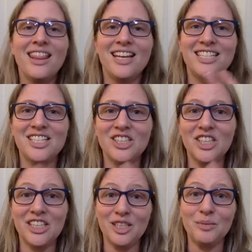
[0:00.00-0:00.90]
They tend to
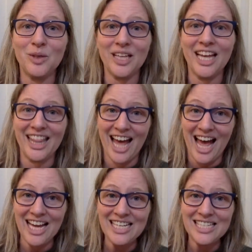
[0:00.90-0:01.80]
look a little more like
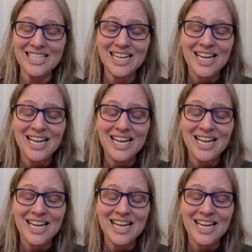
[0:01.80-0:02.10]
that.